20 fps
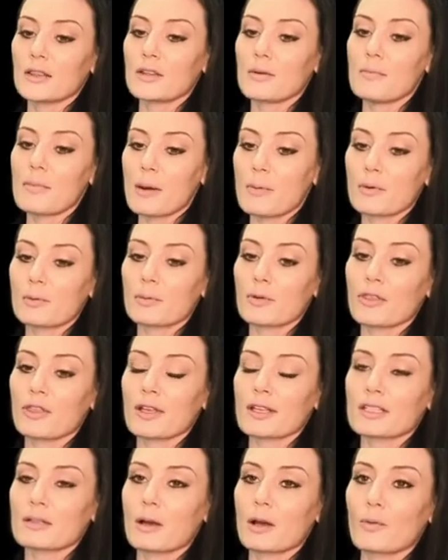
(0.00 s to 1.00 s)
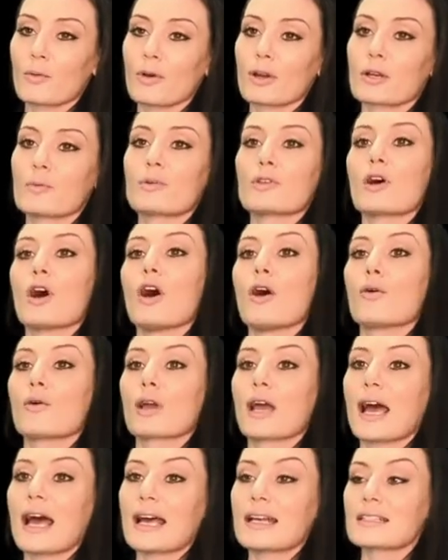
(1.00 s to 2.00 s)
memorable things about working with the whole
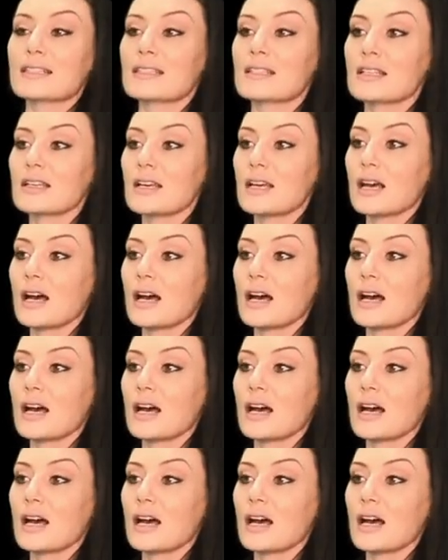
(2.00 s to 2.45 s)
cast